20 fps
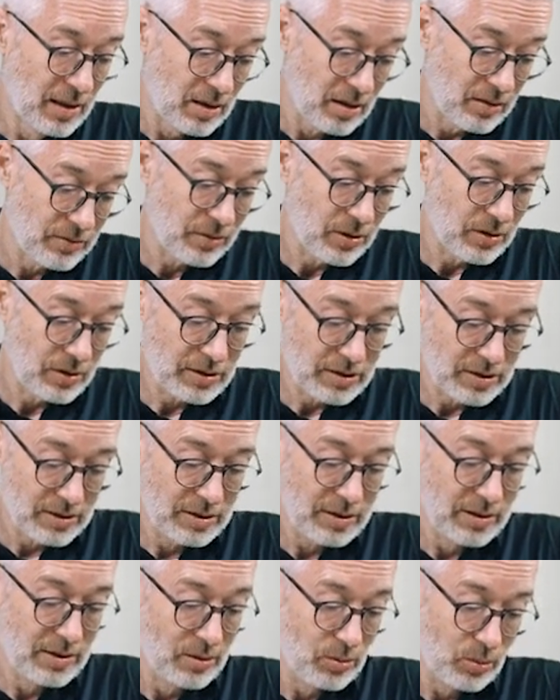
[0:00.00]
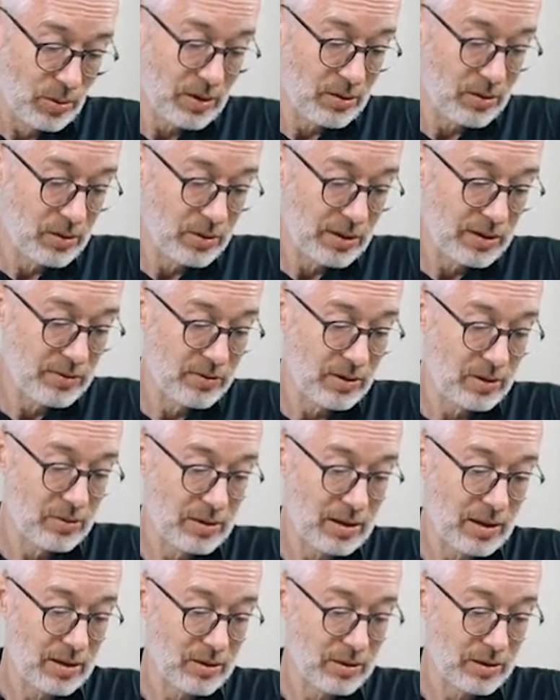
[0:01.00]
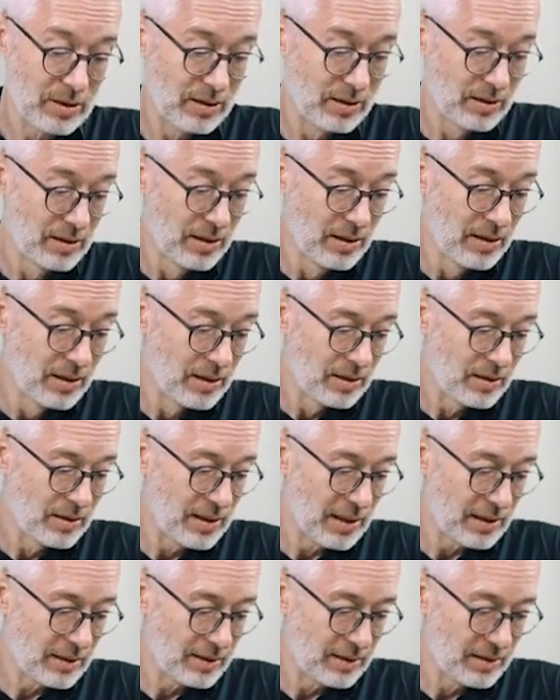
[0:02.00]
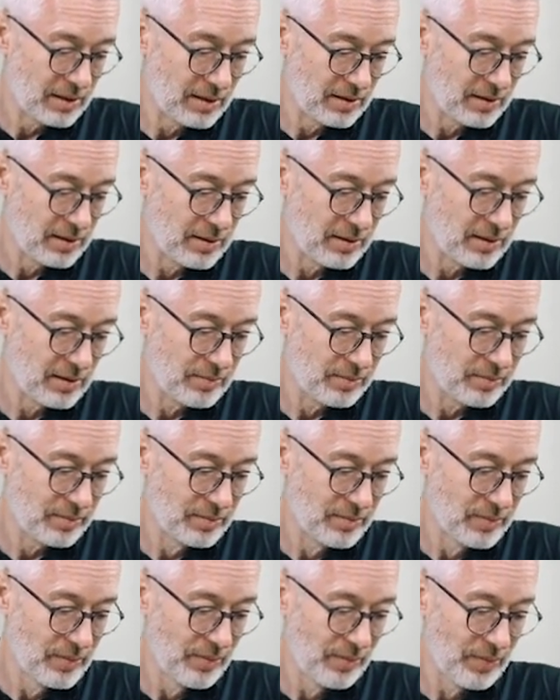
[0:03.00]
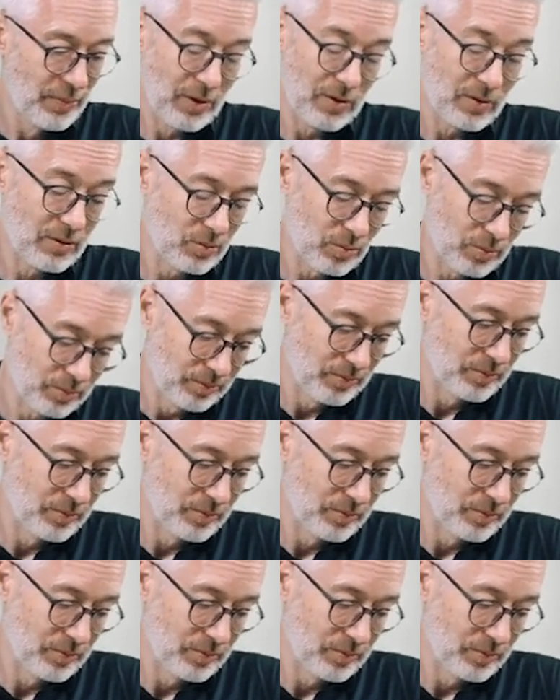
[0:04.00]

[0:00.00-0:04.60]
Of course, we already found out that, um, or